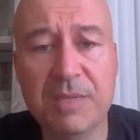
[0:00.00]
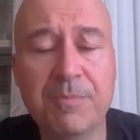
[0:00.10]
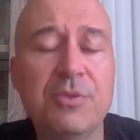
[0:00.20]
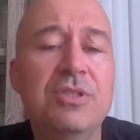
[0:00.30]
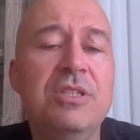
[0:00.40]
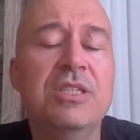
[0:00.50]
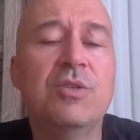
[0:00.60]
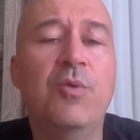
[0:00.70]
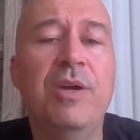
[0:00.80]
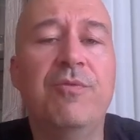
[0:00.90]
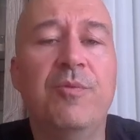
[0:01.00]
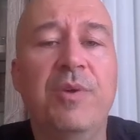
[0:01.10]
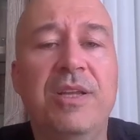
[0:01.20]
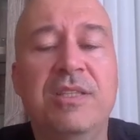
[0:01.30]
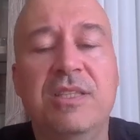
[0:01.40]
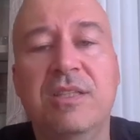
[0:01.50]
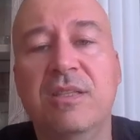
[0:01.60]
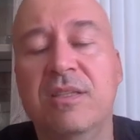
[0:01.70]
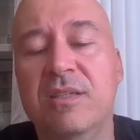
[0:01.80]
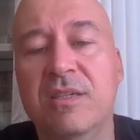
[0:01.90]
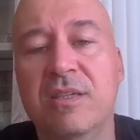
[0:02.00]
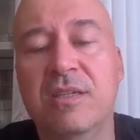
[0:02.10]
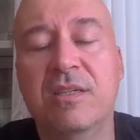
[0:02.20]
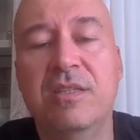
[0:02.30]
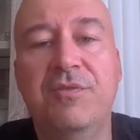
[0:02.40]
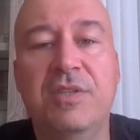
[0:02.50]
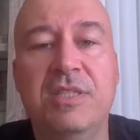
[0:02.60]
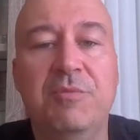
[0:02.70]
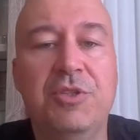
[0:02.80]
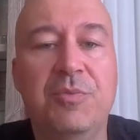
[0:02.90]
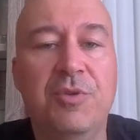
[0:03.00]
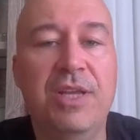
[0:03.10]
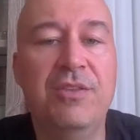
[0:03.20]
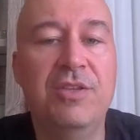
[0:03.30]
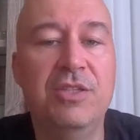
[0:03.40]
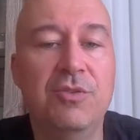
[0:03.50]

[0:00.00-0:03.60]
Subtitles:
a square from where it still defends the bishop on a3.